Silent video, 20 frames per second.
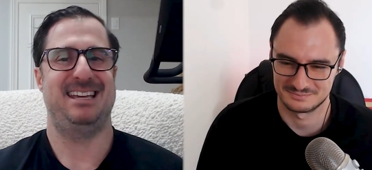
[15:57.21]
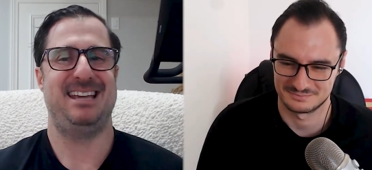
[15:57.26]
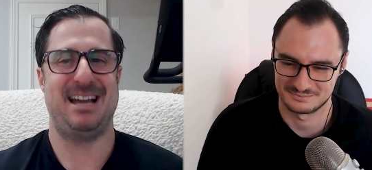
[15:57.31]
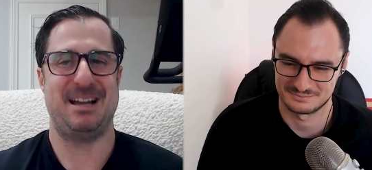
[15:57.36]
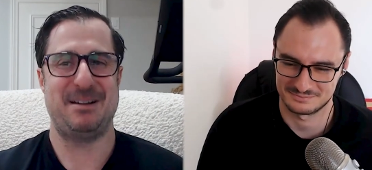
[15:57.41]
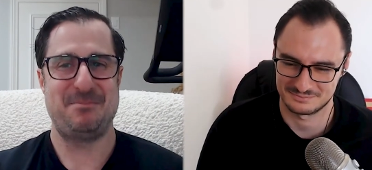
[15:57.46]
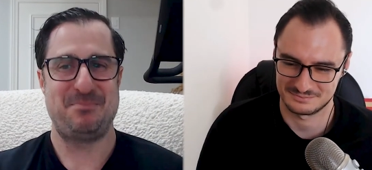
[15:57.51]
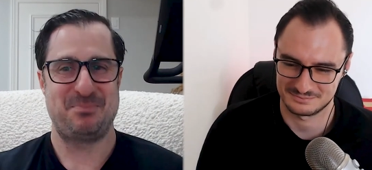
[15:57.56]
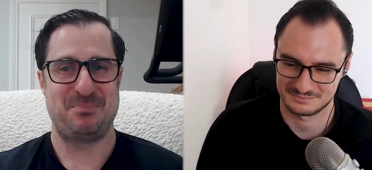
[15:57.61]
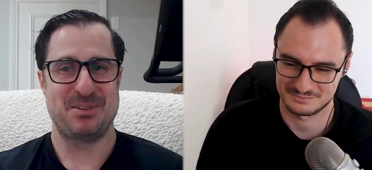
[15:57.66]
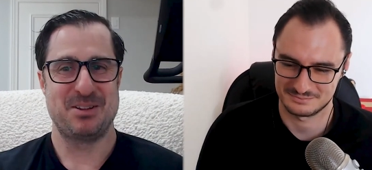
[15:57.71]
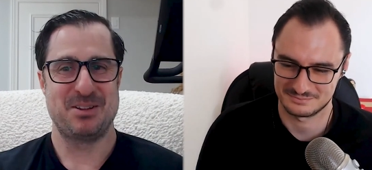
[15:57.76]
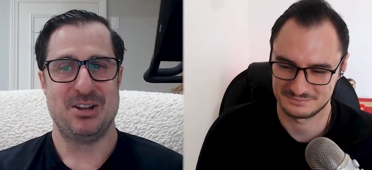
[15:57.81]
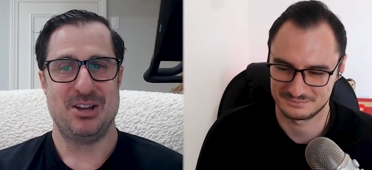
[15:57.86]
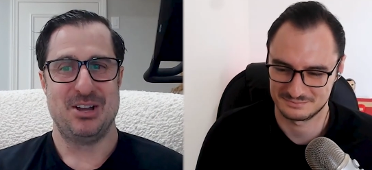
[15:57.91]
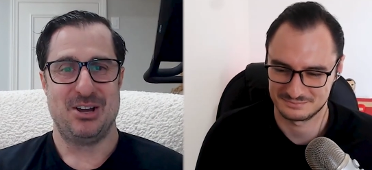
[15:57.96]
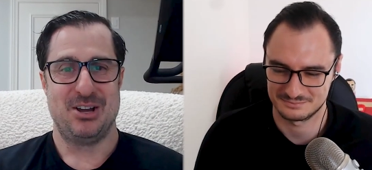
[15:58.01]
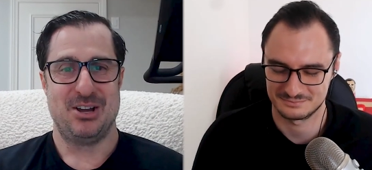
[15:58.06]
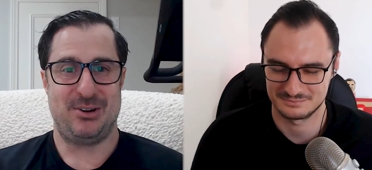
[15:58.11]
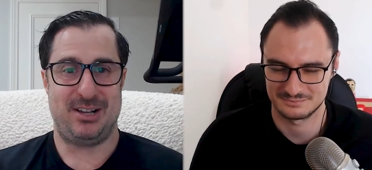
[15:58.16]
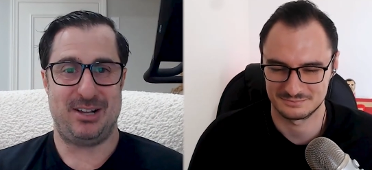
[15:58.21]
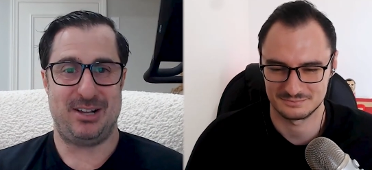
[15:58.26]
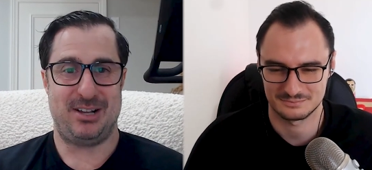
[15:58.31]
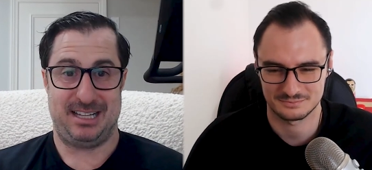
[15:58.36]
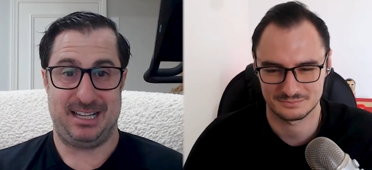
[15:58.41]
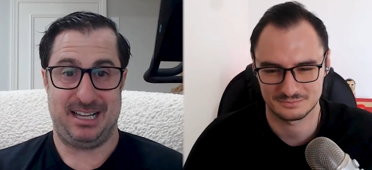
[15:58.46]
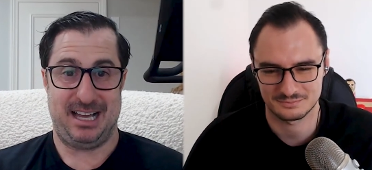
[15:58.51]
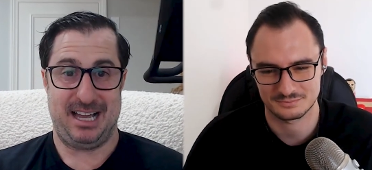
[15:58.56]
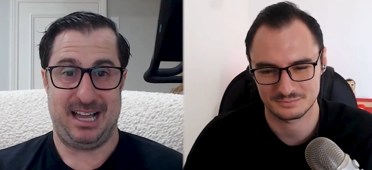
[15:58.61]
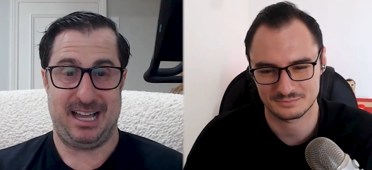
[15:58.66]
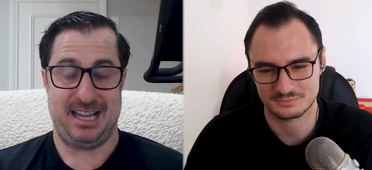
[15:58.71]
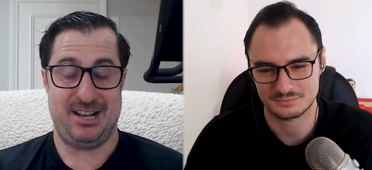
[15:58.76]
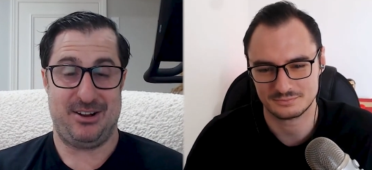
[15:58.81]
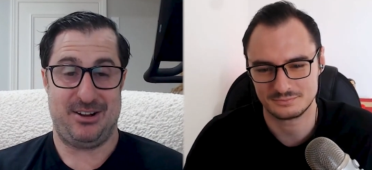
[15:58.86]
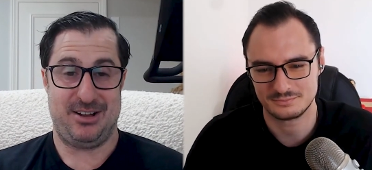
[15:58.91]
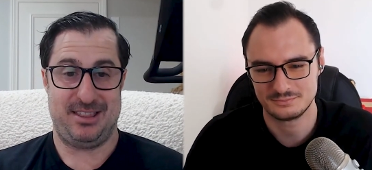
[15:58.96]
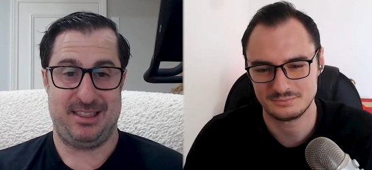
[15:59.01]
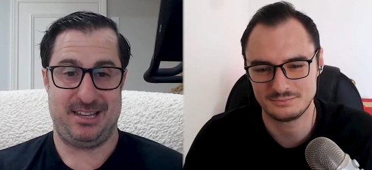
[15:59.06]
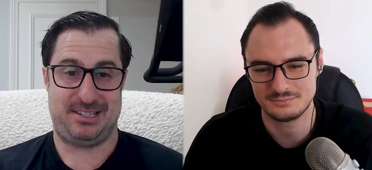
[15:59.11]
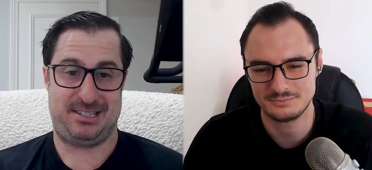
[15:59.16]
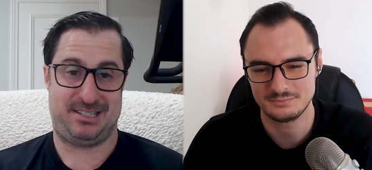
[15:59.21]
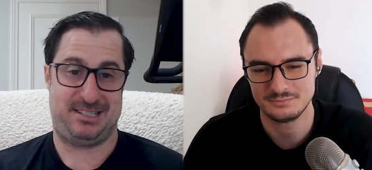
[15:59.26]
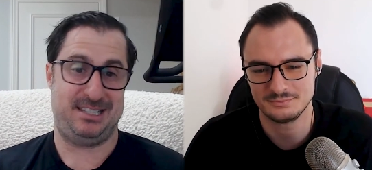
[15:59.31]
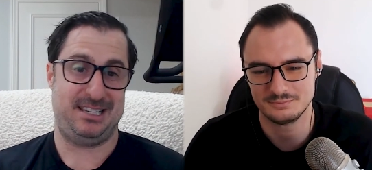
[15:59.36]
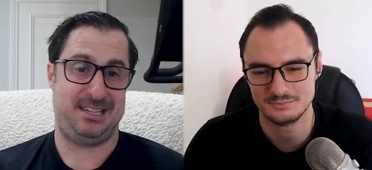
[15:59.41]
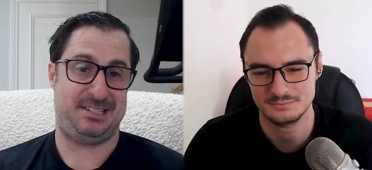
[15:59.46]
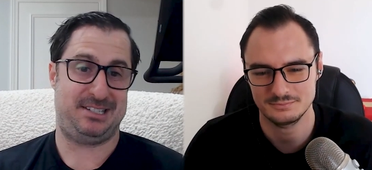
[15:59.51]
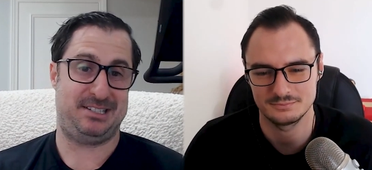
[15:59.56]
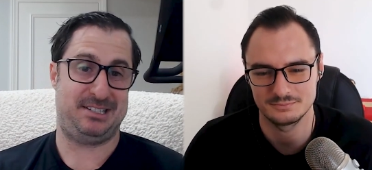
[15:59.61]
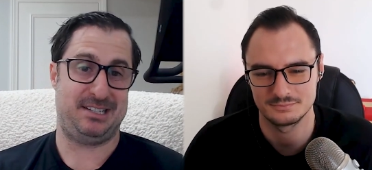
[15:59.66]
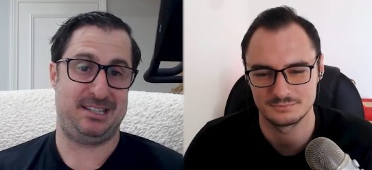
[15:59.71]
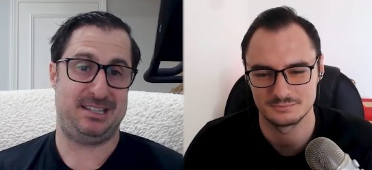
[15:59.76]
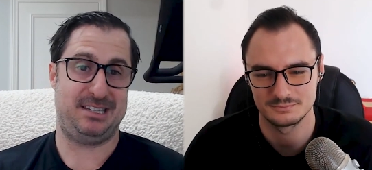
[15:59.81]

Speaker 1: yeah. Well, you know this this is